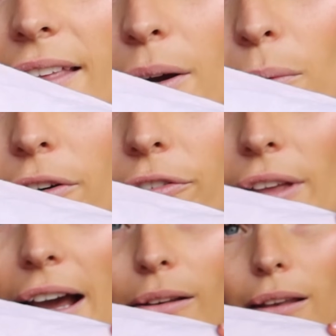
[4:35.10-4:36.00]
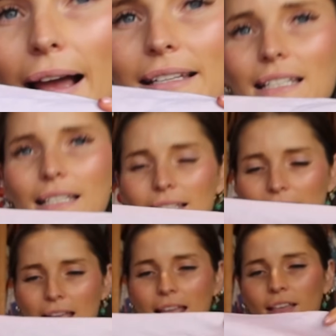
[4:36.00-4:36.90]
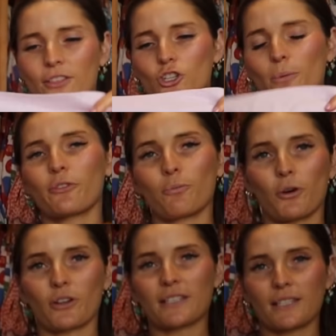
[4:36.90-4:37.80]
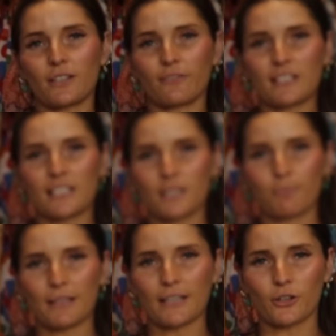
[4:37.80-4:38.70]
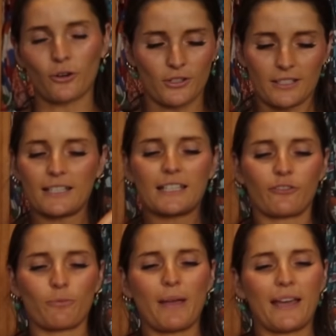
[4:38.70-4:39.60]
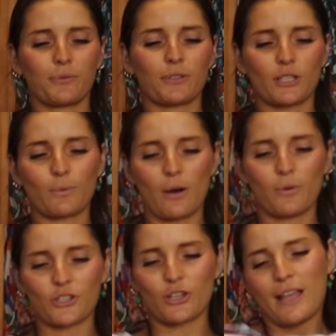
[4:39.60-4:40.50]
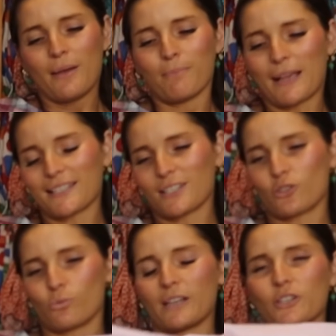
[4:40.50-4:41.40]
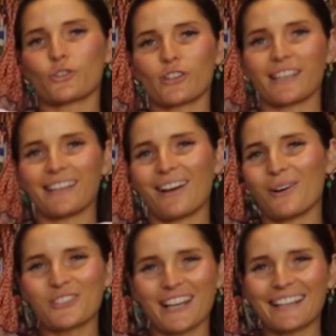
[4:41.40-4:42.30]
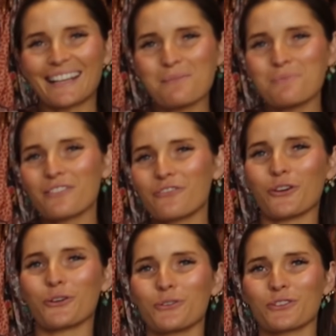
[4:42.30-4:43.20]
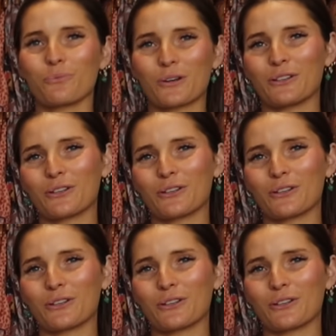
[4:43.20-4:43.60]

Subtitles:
that with how light it is, the top of the bodice is sort of split across into different panels as well, which makes it super intricate. I'll chuck a couple of photos of what